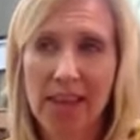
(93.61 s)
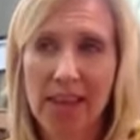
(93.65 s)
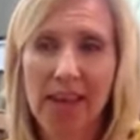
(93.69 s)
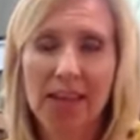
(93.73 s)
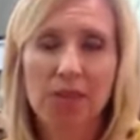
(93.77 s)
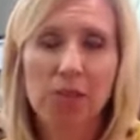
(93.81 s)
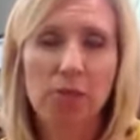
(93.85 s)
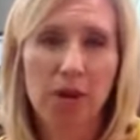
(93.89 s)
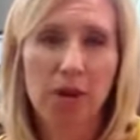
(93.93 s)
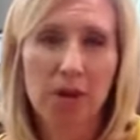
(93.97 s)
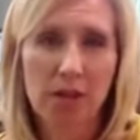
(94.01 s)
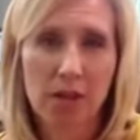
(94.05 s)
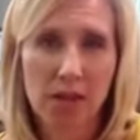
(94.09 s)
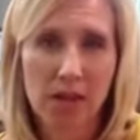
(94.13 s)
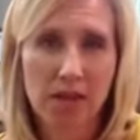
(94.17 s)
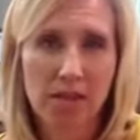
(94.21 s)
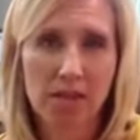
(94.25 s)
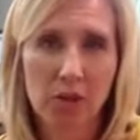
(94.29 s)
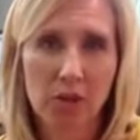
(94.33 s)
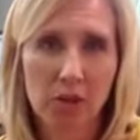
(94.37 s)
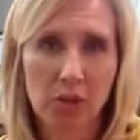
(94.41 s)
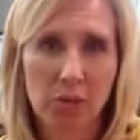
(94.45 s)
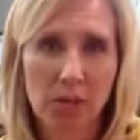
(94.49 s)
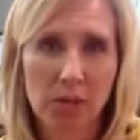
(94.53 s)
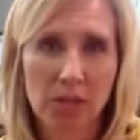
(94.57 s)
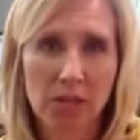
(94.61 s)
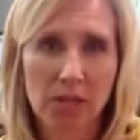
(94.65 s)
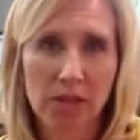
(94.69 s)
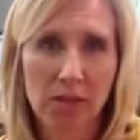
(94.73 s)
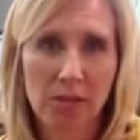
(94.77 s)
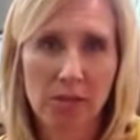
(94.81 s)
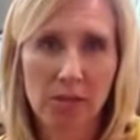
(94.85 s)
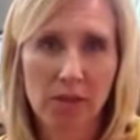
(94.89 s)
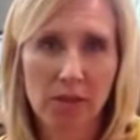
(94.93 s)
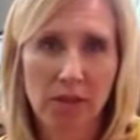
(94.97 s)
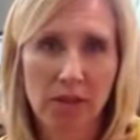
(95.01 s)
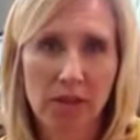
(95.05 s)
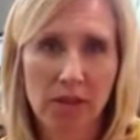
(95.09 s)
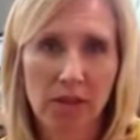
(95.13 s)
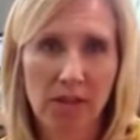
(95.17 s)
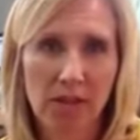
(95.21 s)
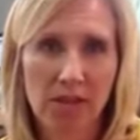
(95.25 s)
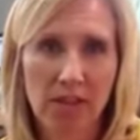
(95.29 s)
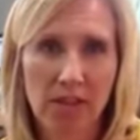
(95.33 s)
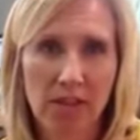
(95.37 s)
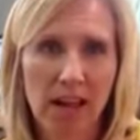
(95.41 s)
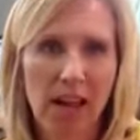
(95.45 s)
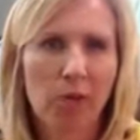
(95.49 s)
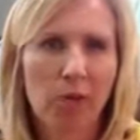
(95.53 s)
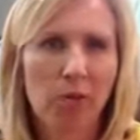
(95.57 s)
And that's where I think it's a little bit different
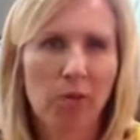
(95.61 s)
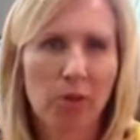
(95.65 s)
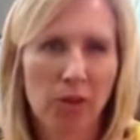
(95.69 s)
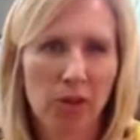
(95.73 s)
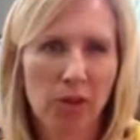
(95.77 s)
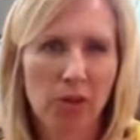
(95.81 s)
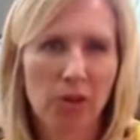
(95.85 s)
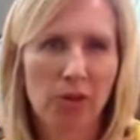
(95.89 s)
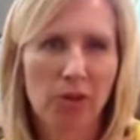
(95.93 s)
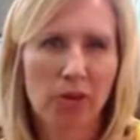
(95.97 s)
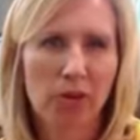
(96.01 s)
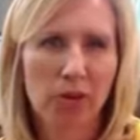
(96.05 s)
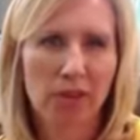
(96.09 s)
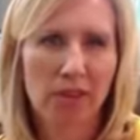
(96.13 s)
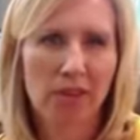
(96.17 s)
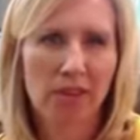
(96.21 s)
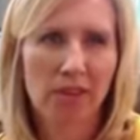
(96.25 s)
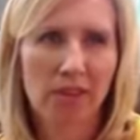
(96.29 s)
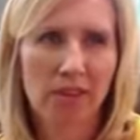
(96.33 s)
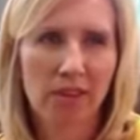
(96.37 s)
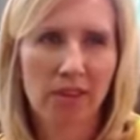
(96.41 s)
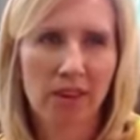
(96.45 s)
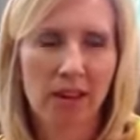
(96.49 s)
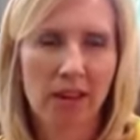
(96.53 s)
than how we learned